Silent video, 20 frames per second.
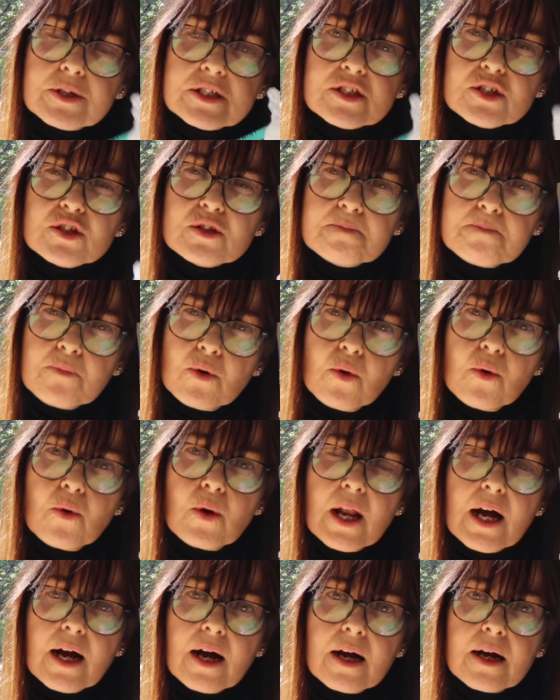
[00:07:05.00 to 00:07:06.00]
was
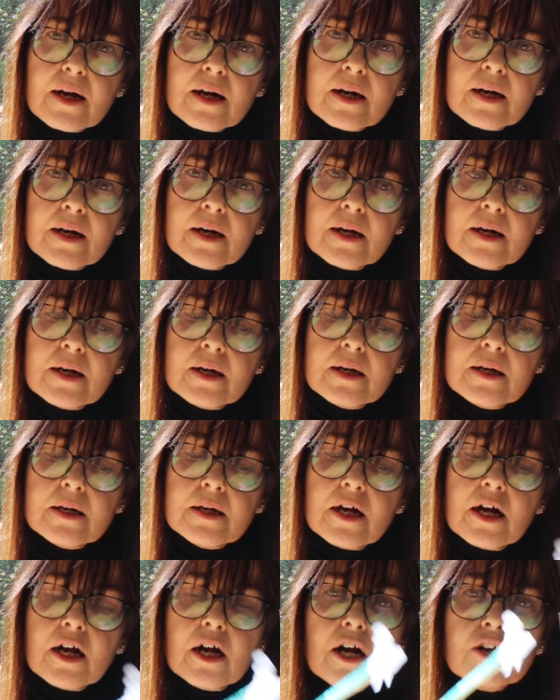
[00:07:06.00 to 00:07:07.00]
smaller.
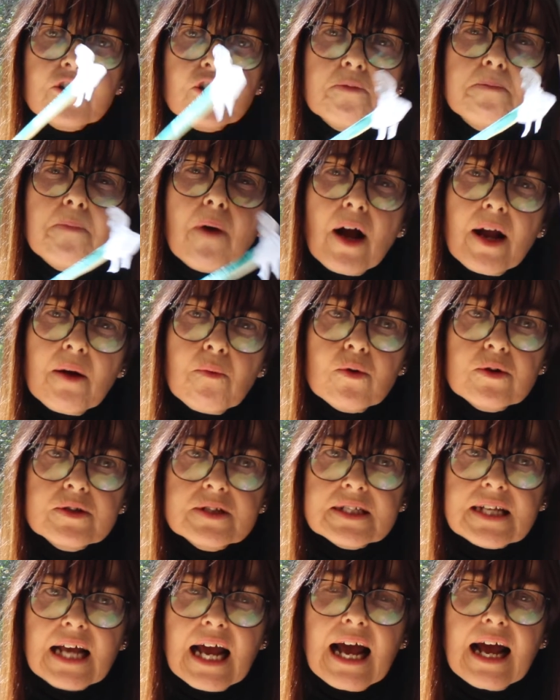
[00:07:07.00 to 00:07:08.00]
And you might want
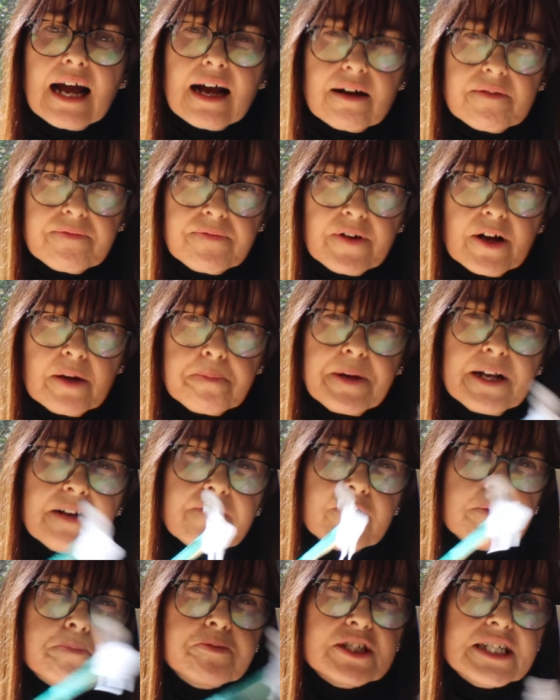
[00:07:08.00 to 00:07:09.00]
to have a bit
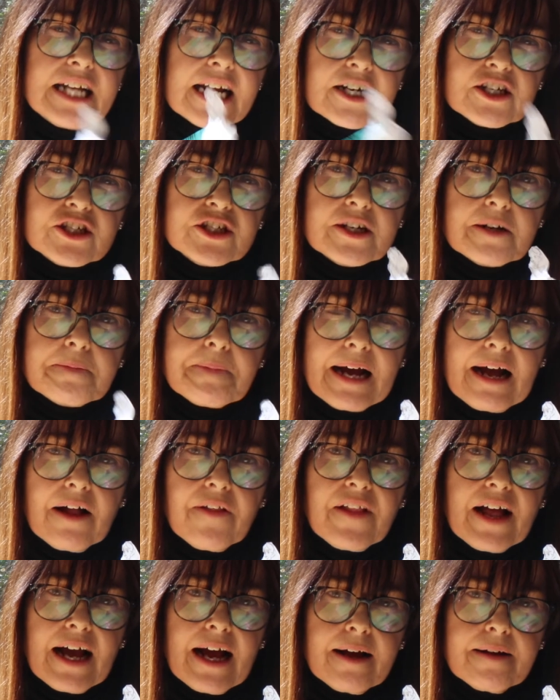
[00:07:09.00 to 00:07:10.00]
of a prediction about
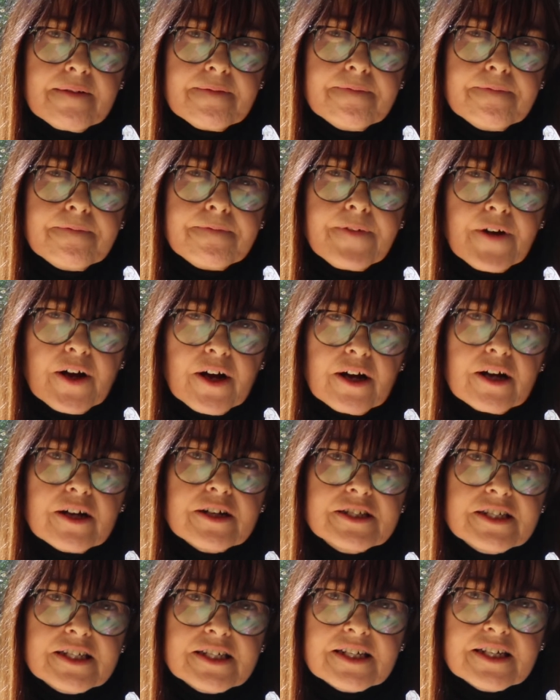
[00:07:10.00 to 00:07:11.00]
that
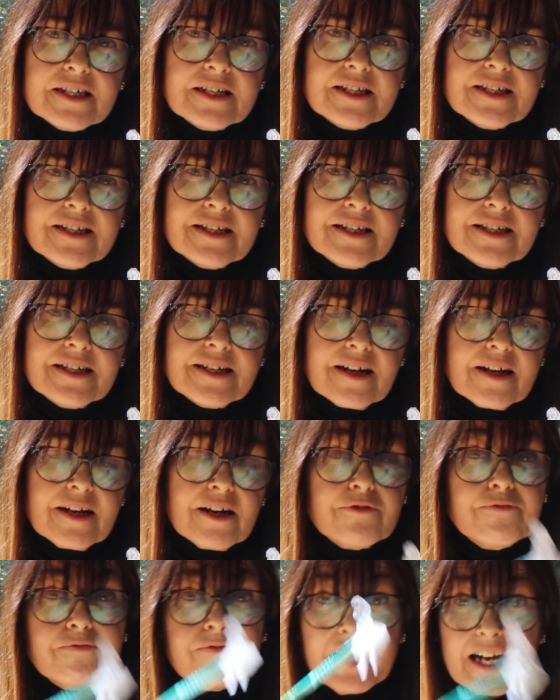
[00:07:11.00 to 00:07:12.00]
first.
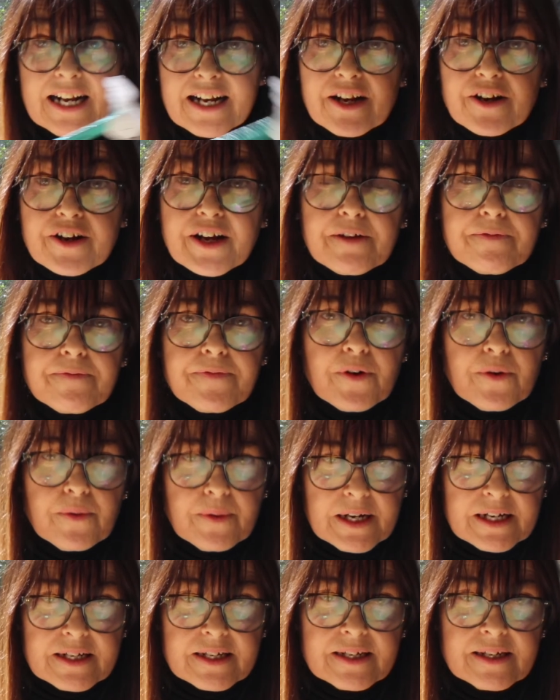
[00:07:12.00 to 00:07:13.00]
Really looking
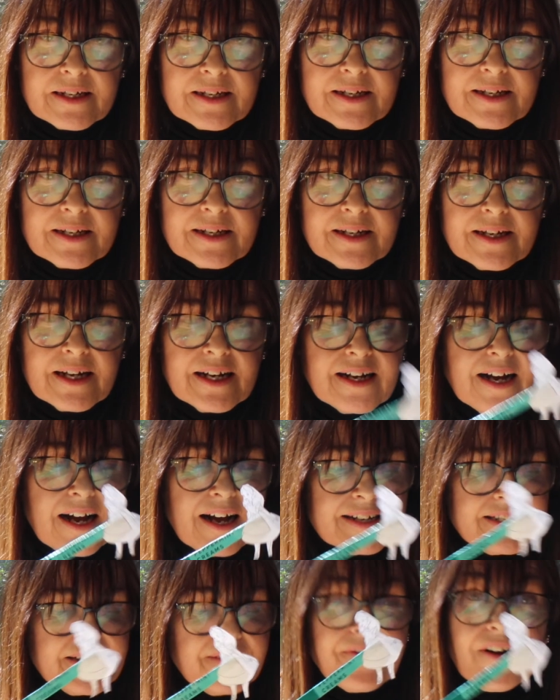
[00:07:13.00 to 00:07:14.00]
forward
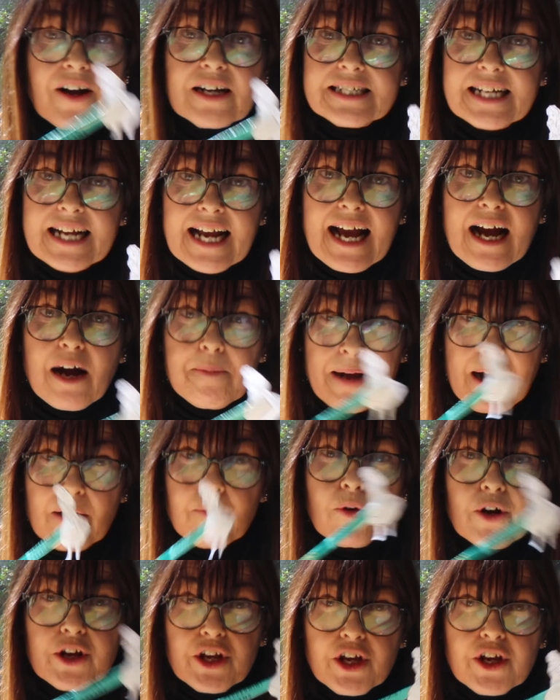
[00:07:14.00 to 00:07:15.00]
to finding out about
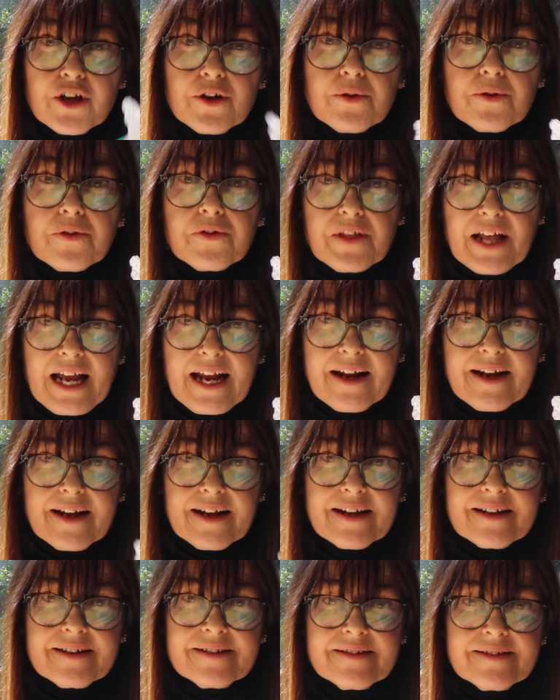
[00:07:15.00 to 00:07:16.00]
what you
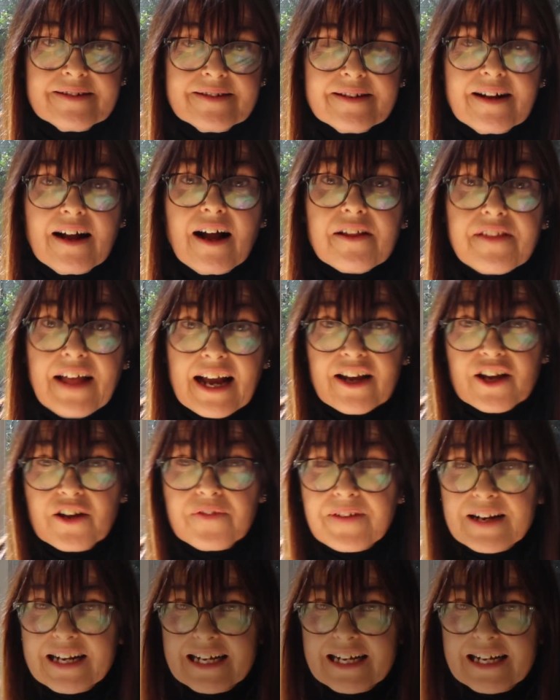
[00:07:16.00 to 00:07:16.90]
think. Thank you for